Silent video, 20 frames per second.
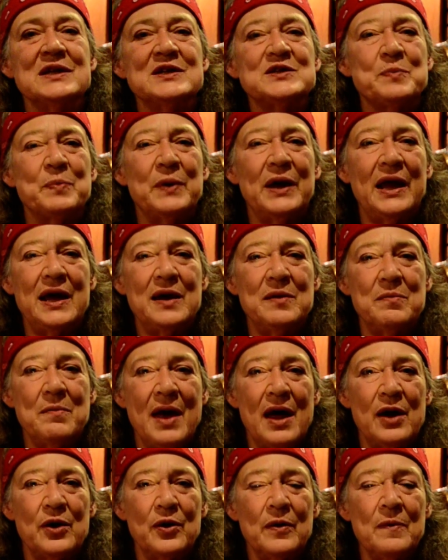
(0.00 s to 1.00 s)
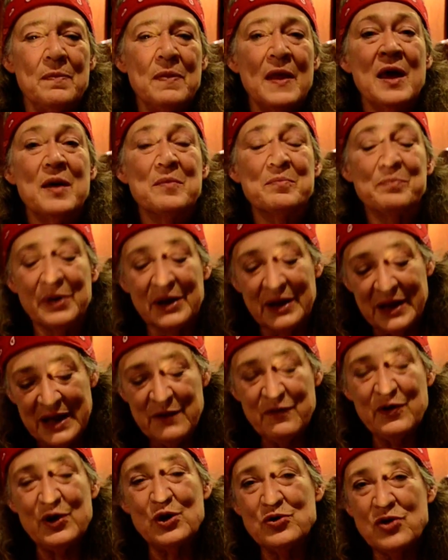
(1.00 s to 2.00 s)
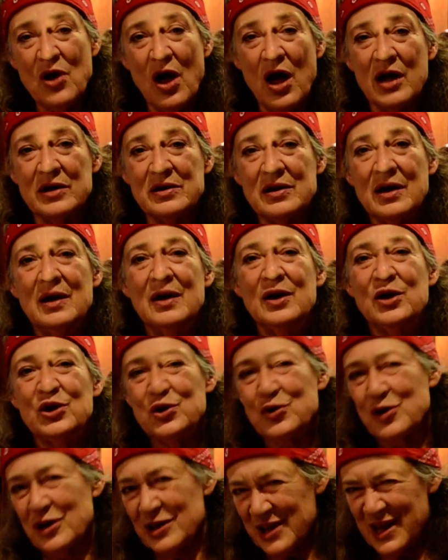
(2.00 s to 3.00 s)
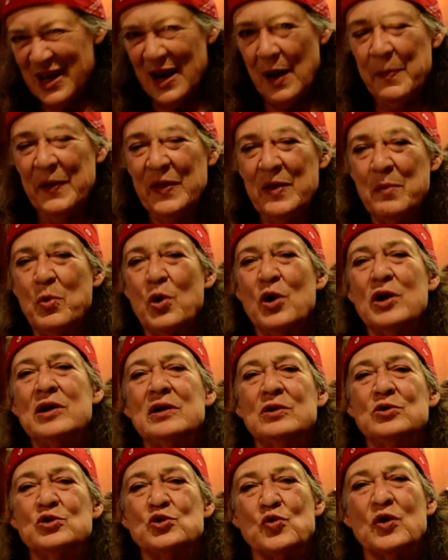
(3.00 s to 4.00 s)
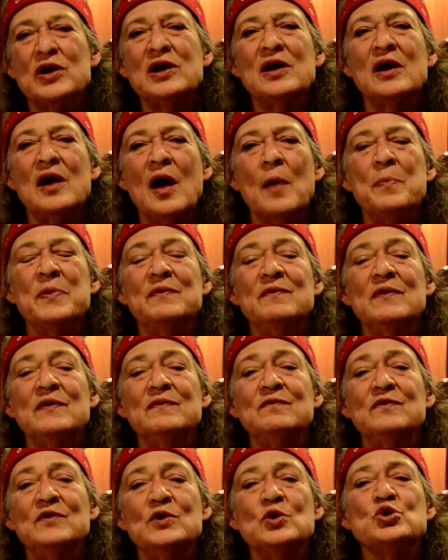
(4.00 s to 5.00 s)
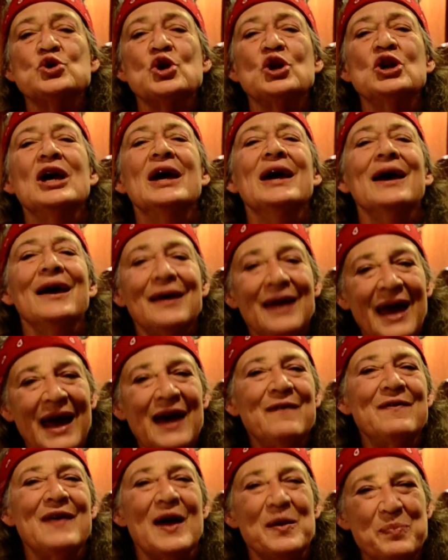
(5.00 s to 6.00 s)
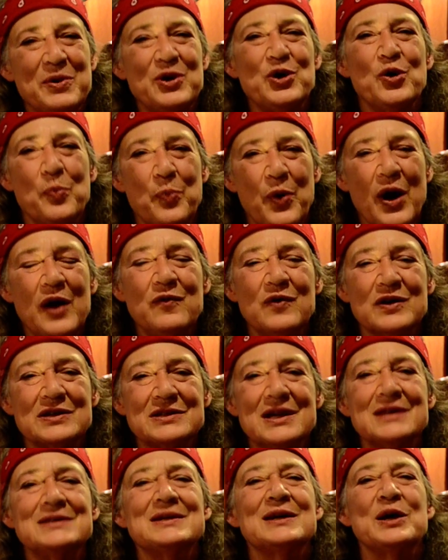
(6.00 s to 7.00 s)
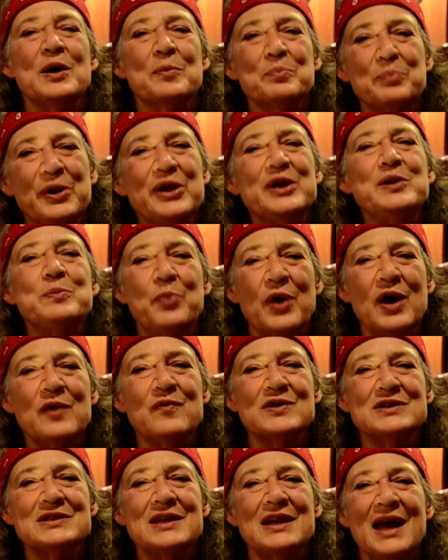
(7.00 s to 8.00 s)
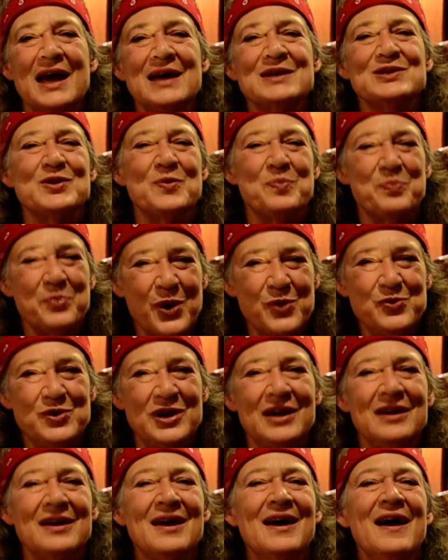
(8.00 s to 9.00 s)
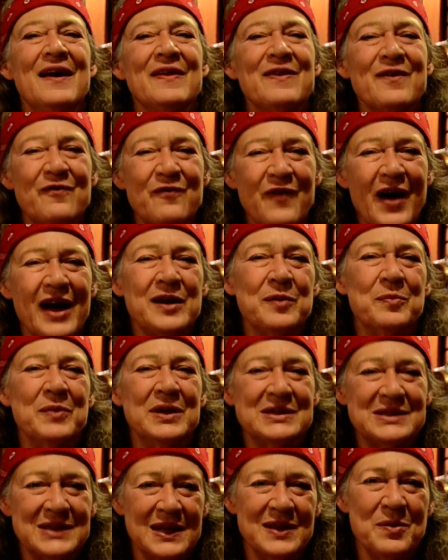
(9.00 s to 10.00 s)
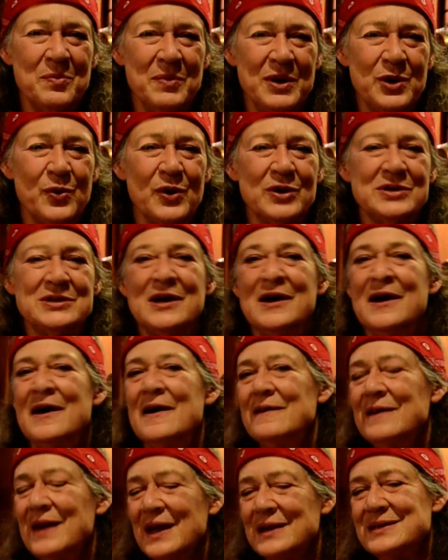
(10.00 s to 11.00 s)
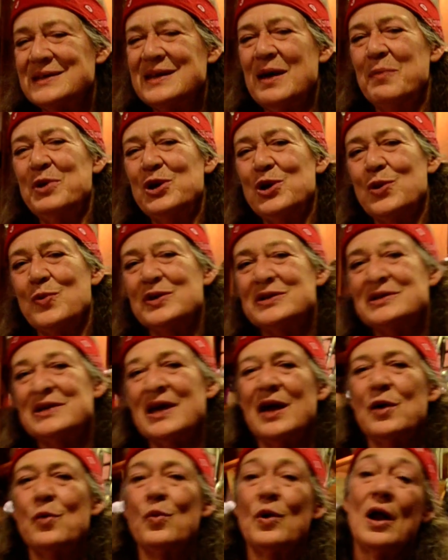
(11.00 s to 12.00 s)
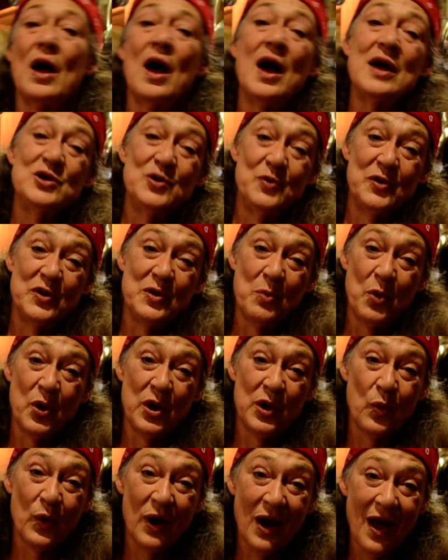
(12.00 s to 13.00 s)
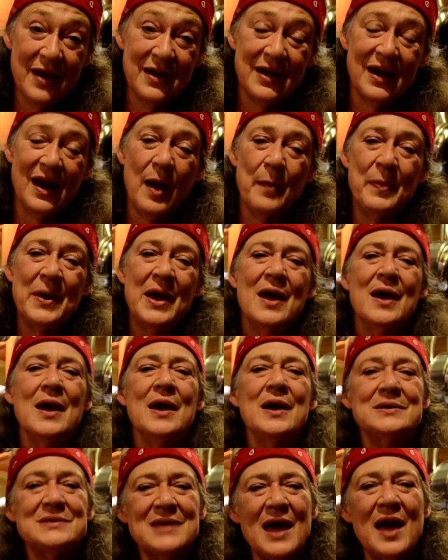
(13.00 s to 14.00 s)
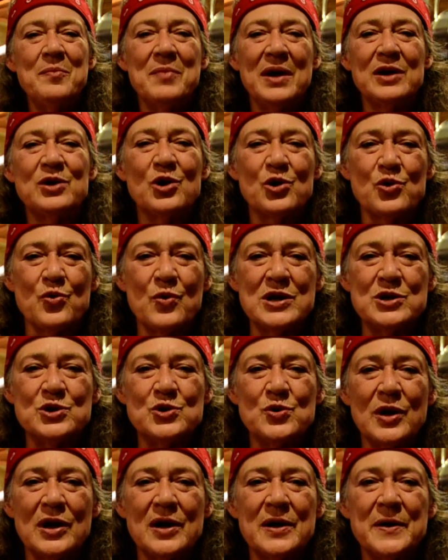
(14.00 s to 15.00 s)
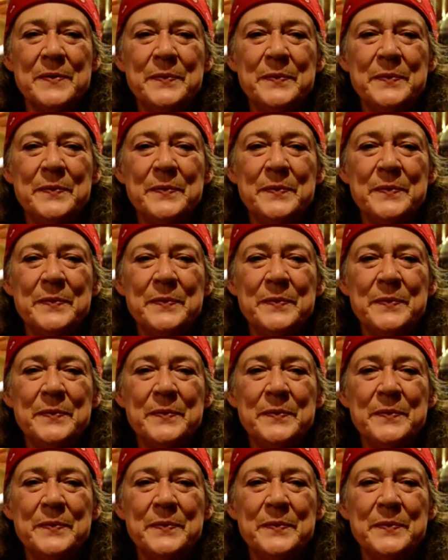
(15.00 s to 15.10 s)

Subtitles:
is plant matter. Believe it or not, you can get up in the morning and drink a cup of infusion and have that be your breakfast. It's a complete breakfast that has the protein, the vitamins, and the minerals. Now, some of you are saying what I do in the morning when I get up is I make a green drink.